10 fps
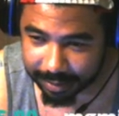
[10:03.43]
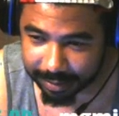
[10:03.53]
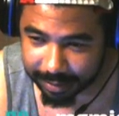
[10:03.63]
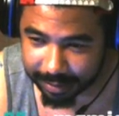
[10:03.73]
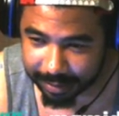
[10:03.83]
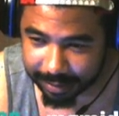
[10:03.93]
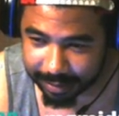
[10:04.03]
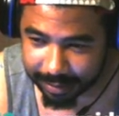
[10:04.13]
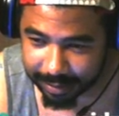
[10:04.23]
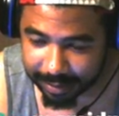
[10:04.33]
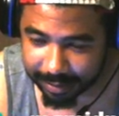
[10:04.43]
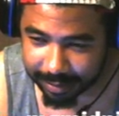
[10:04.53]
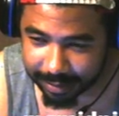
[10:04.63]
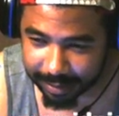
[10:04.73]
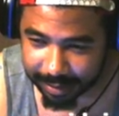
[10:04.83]

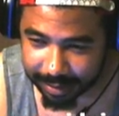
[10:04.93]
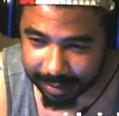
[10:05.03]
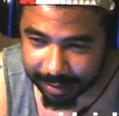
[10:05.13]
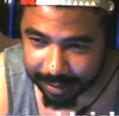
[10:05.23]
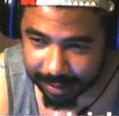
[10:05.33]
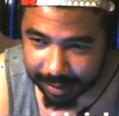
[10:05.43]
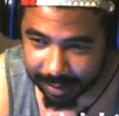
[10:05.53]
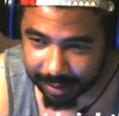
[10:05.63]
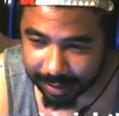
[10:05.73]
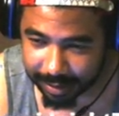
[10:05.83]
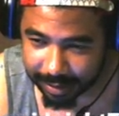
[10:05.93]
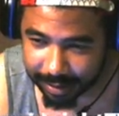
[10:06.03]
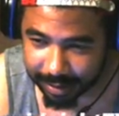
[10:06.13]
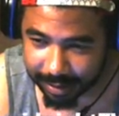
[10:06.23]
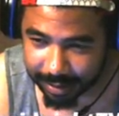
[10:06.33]

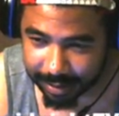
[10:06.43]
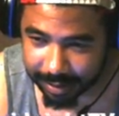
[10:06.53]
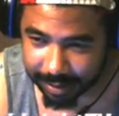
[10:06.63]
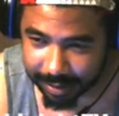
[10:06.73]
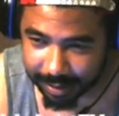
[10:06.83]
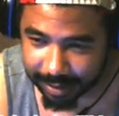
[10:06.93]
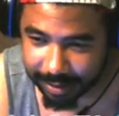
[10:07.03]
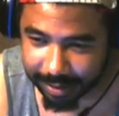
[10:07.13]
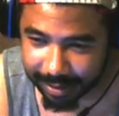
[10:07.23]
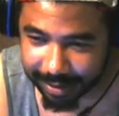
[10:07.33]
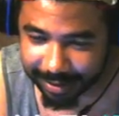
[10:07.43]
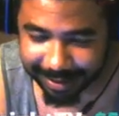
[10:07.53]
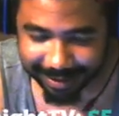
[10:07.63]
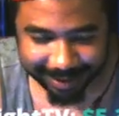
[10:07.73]
No words are spoken by the person on screen.